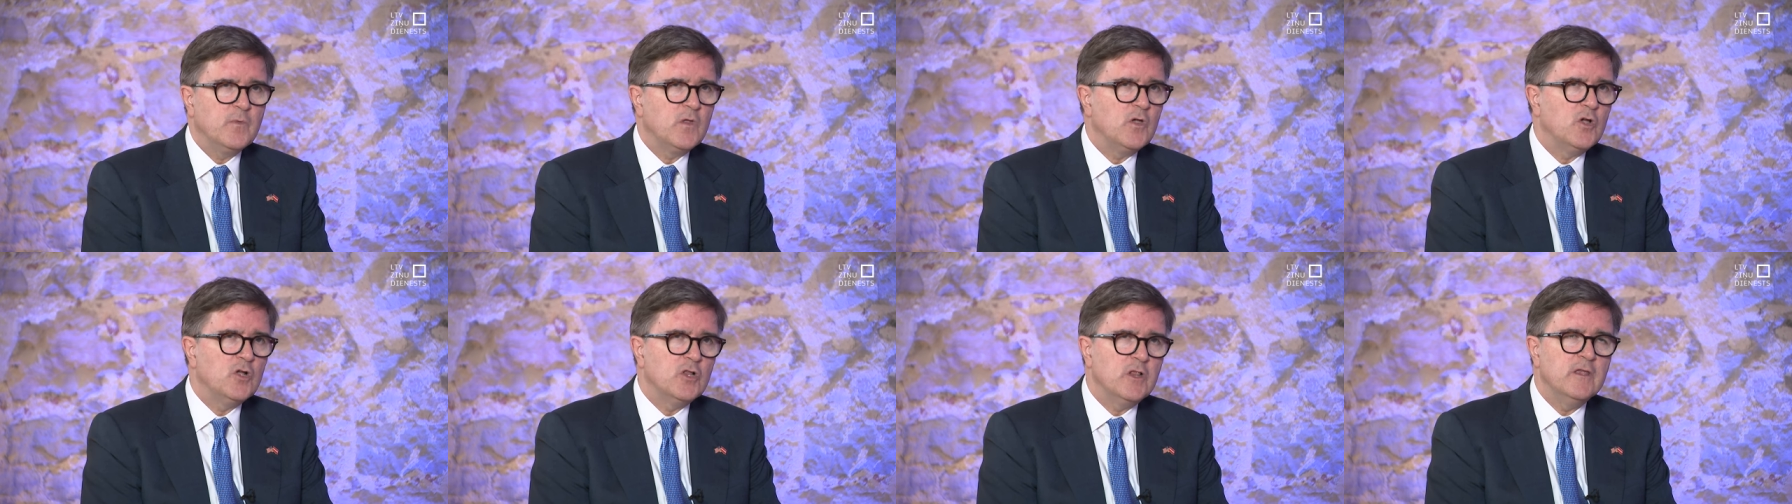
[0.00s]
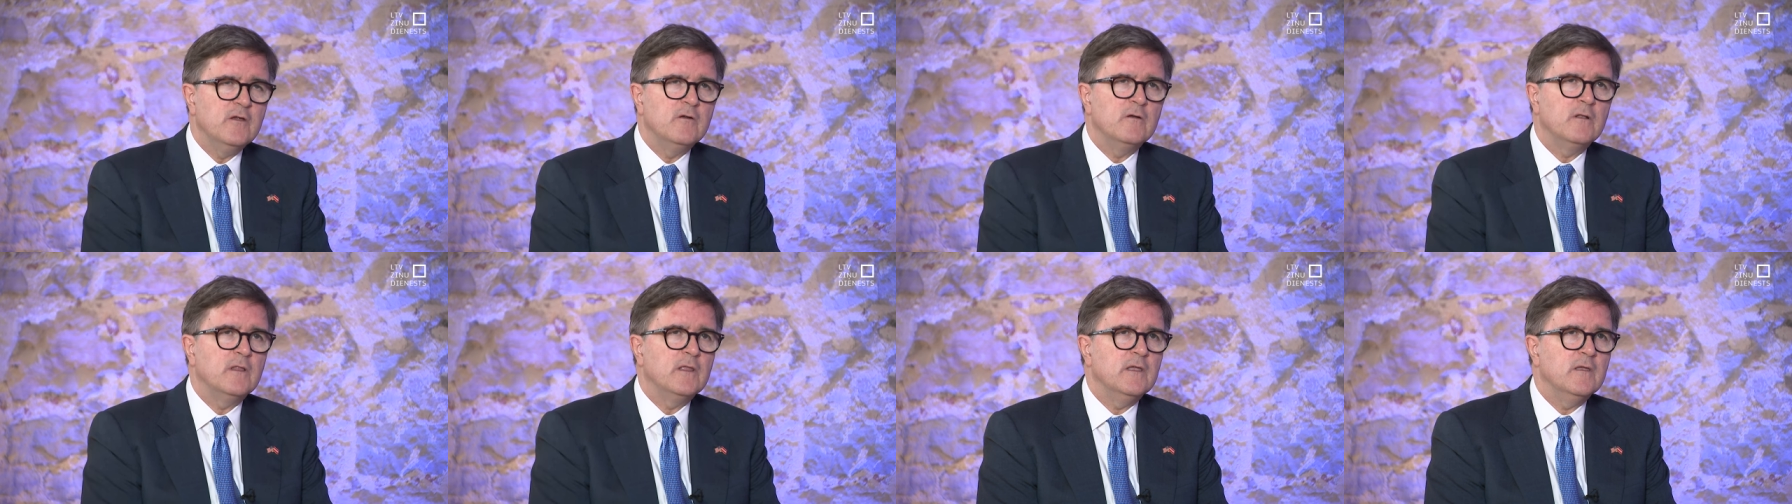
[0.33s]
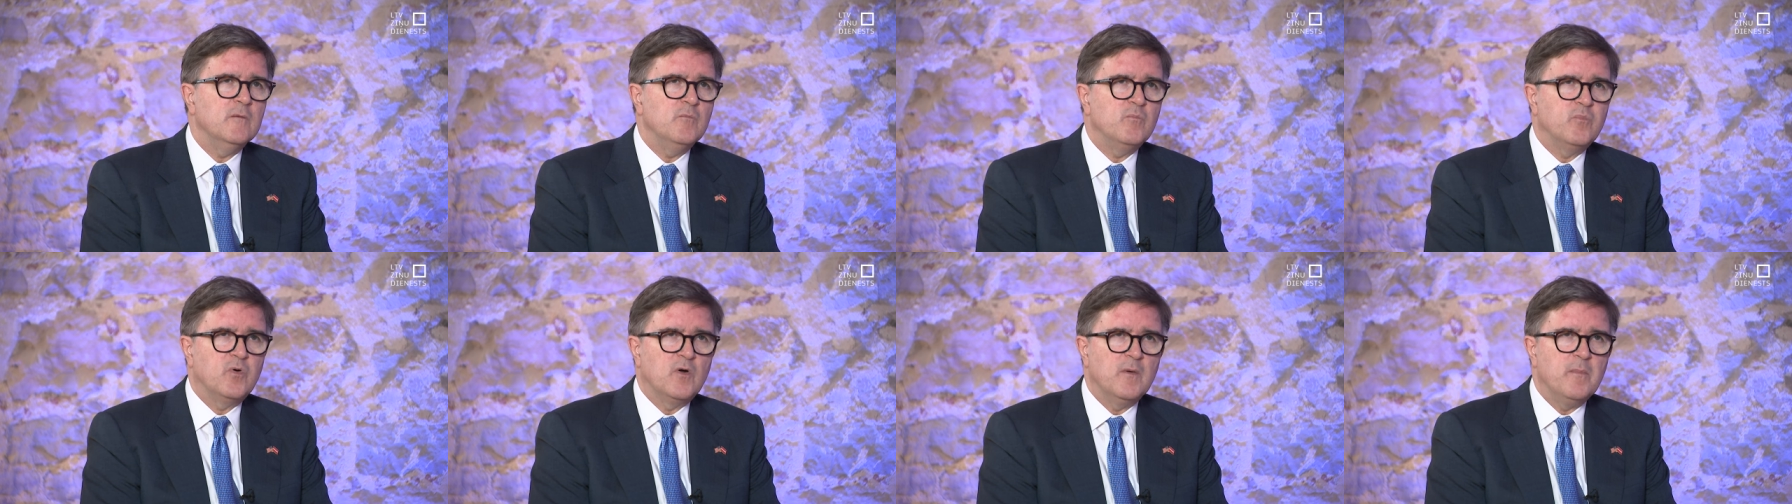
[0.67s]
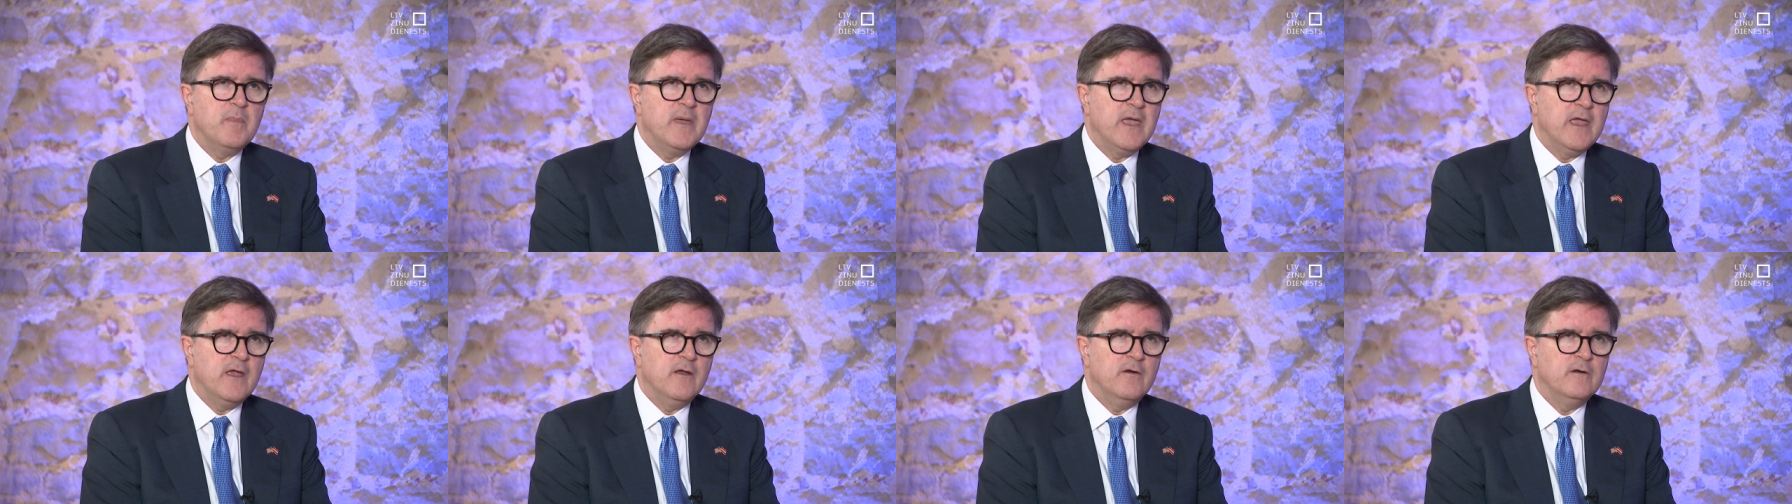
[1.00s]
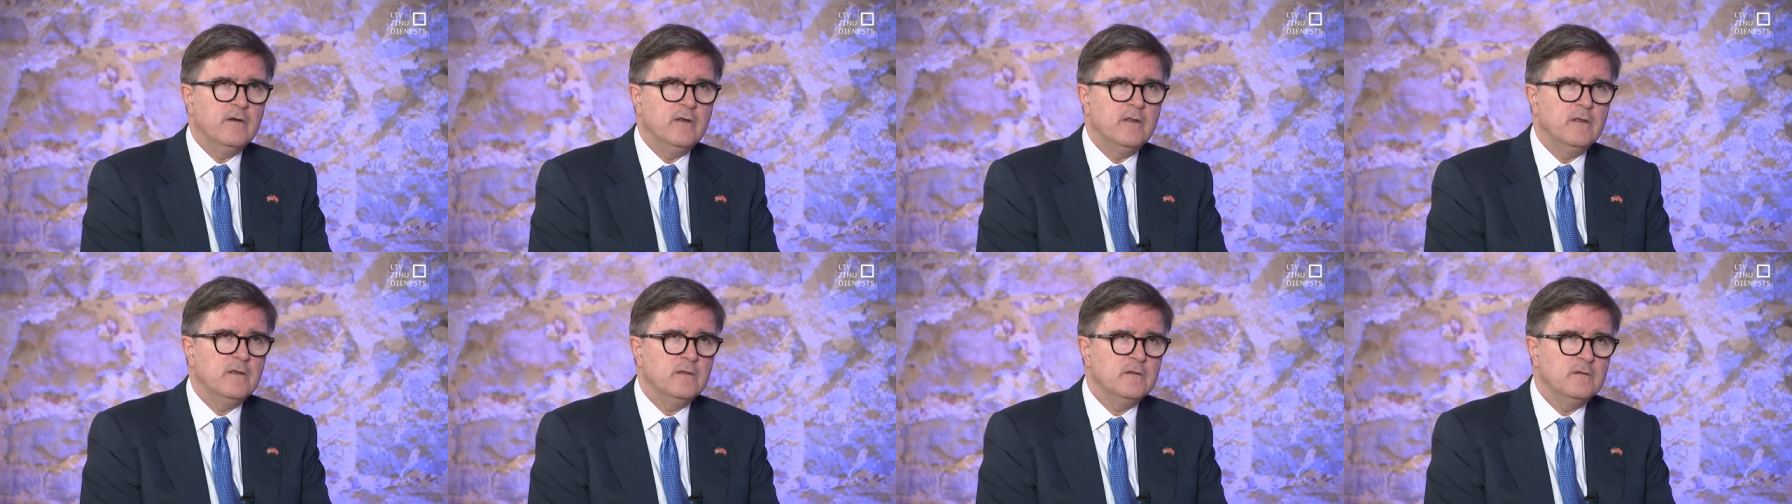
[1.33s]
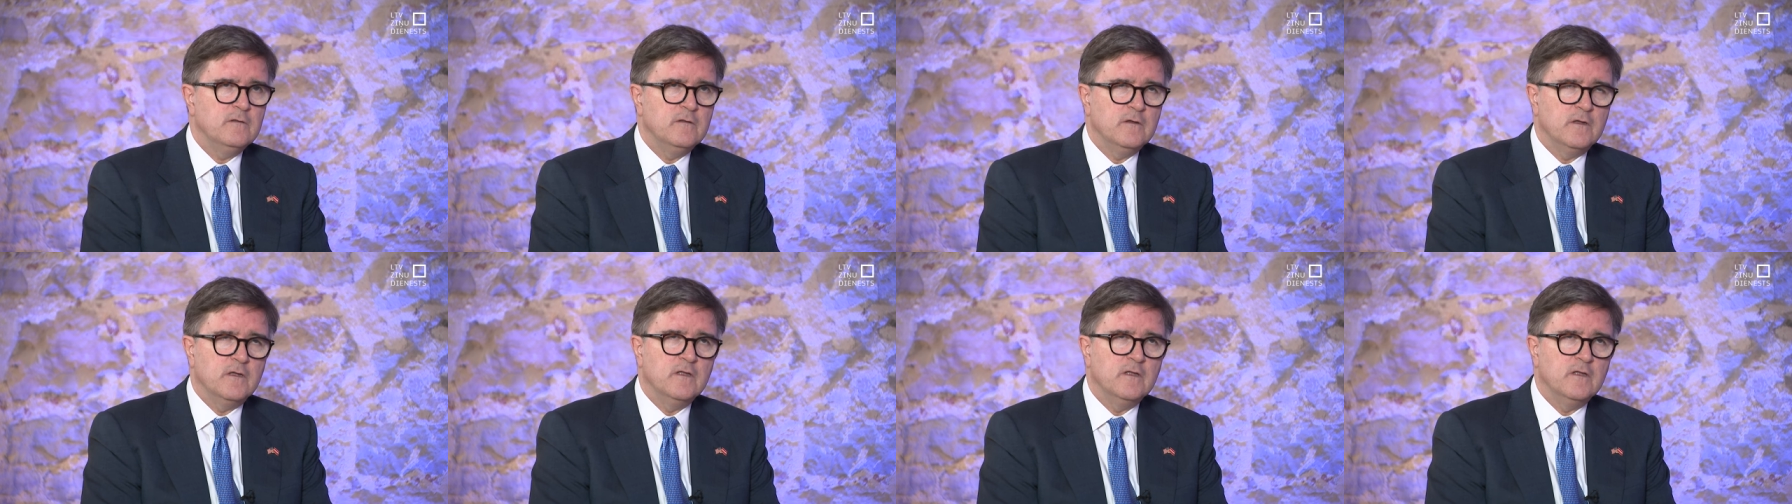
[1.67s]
clearly prepared to